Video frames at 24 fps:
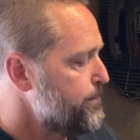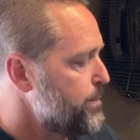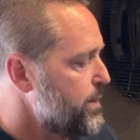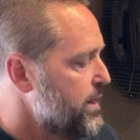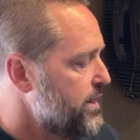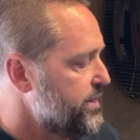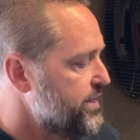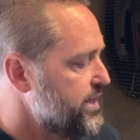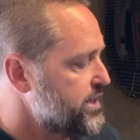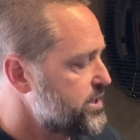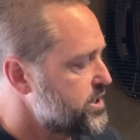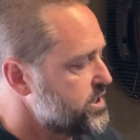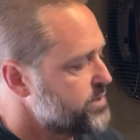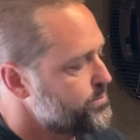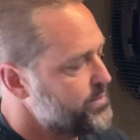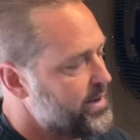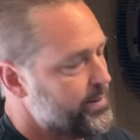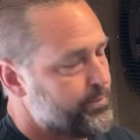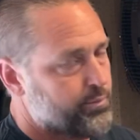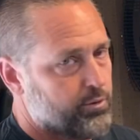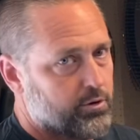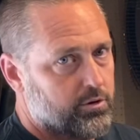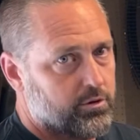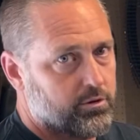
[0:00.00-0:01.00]
This is my
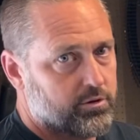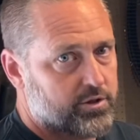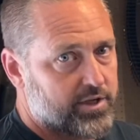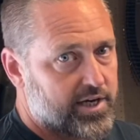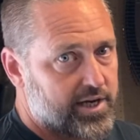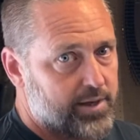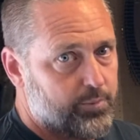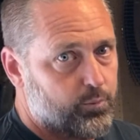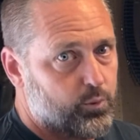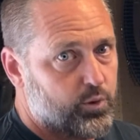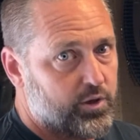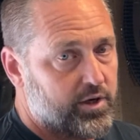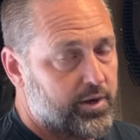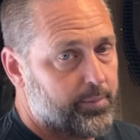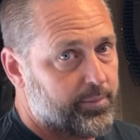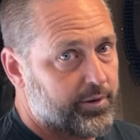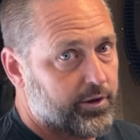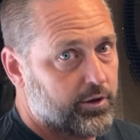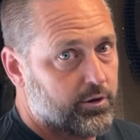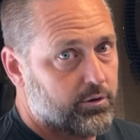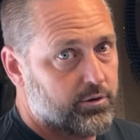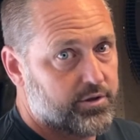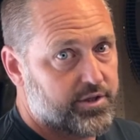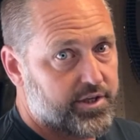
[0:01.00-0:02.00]
prototype one. I've been
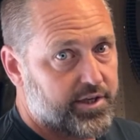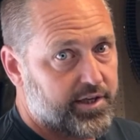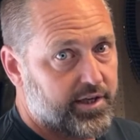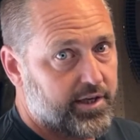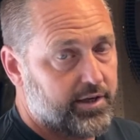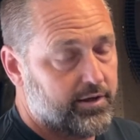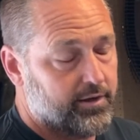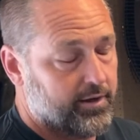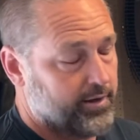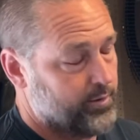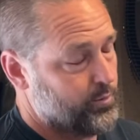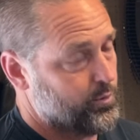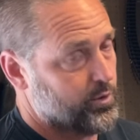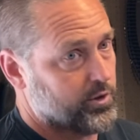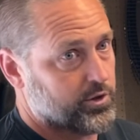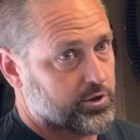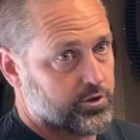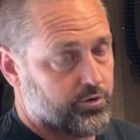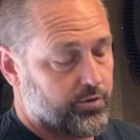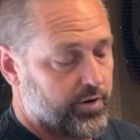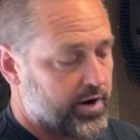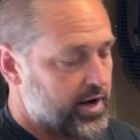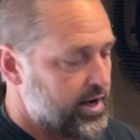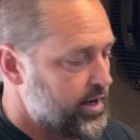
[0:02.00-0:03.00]
using it. It works
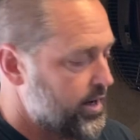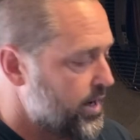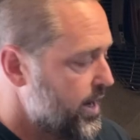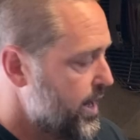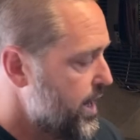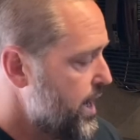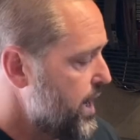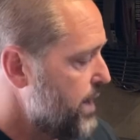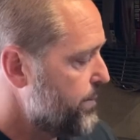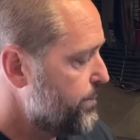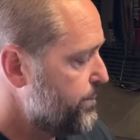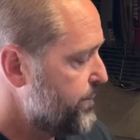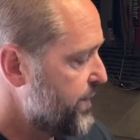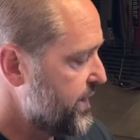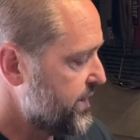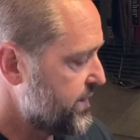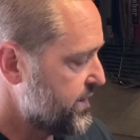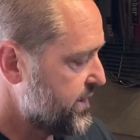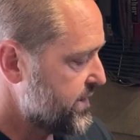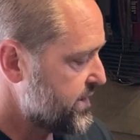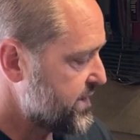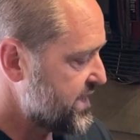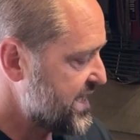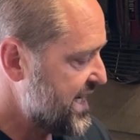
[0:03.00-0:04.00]
great. But
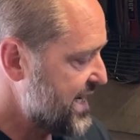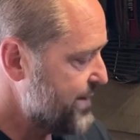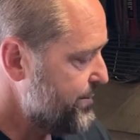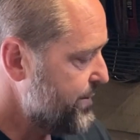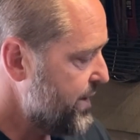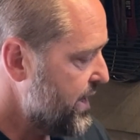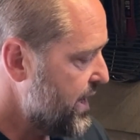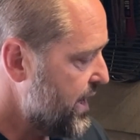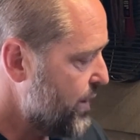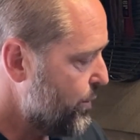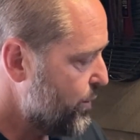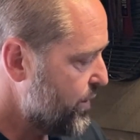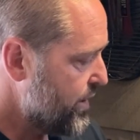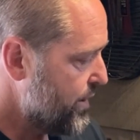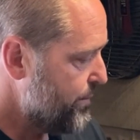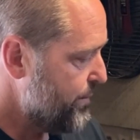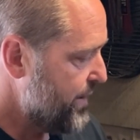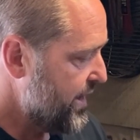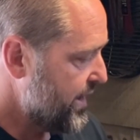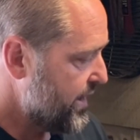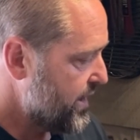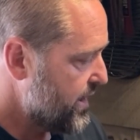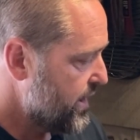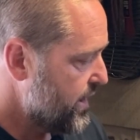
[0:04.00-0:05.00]
this time, I want to
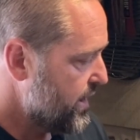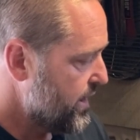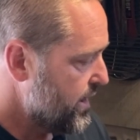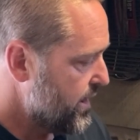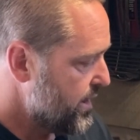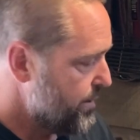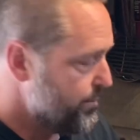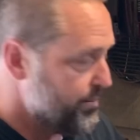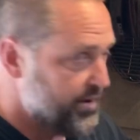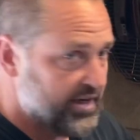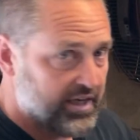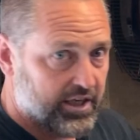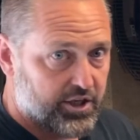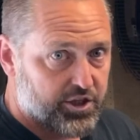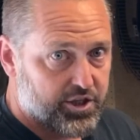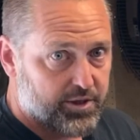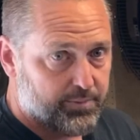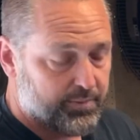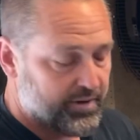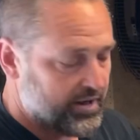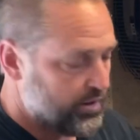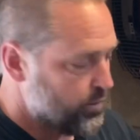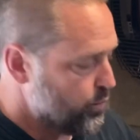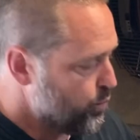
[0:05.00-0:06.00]
make a mini
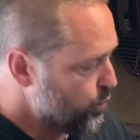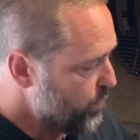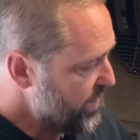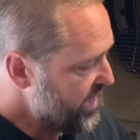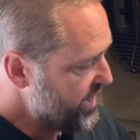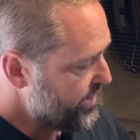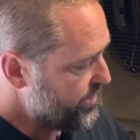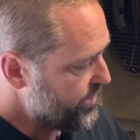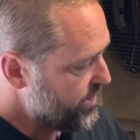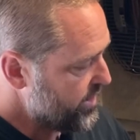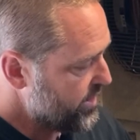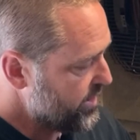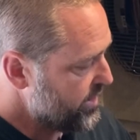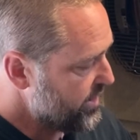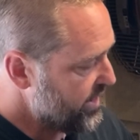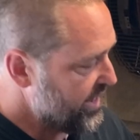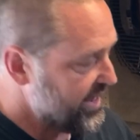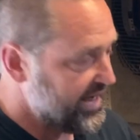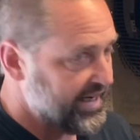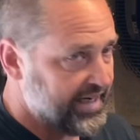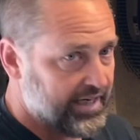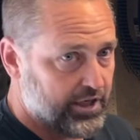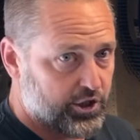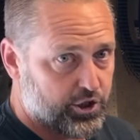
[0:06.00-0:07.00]
chimney with a
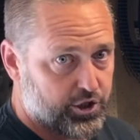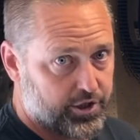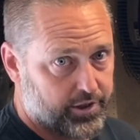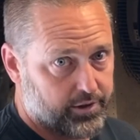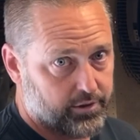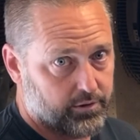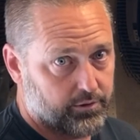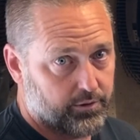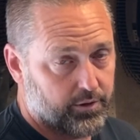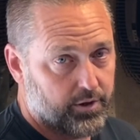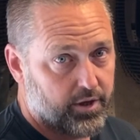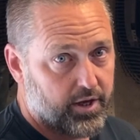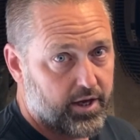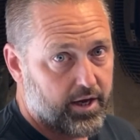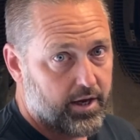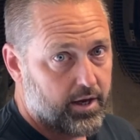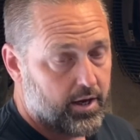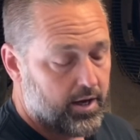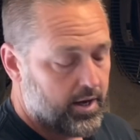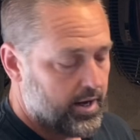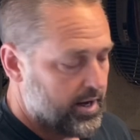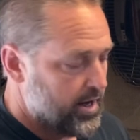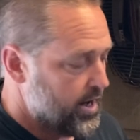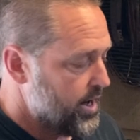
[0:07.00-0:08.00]
heat shield.
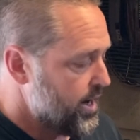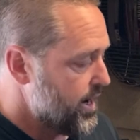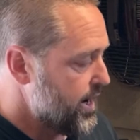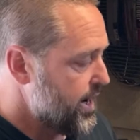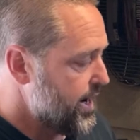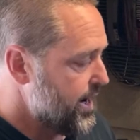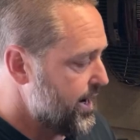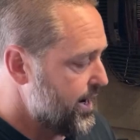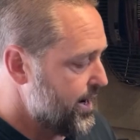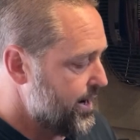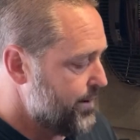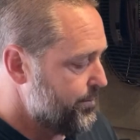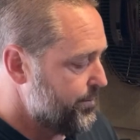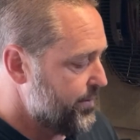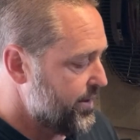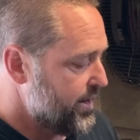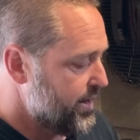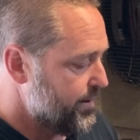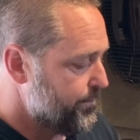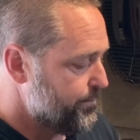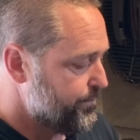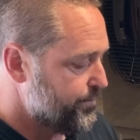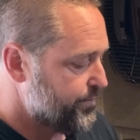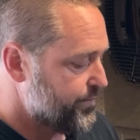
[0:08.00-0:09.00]

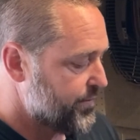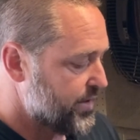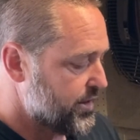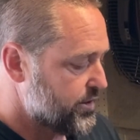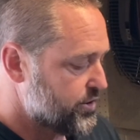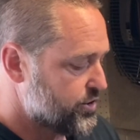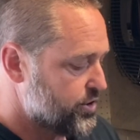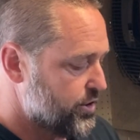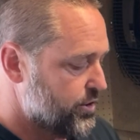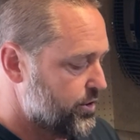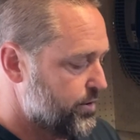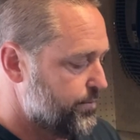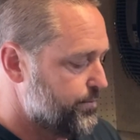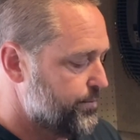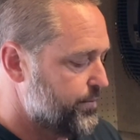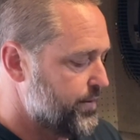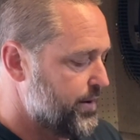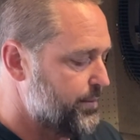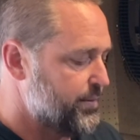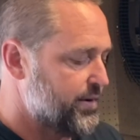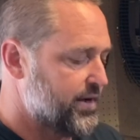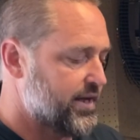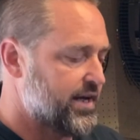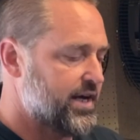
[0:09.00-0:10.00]
So I'm
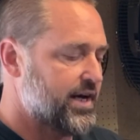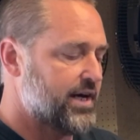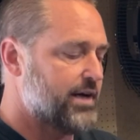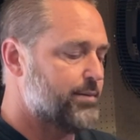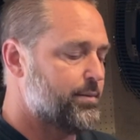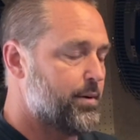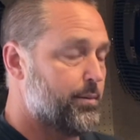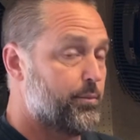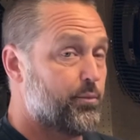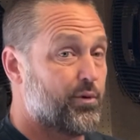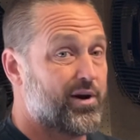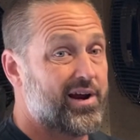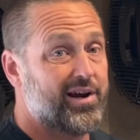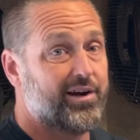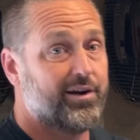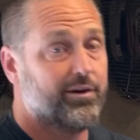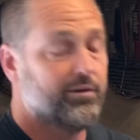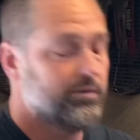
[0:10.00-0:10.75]
going to cut up a brand new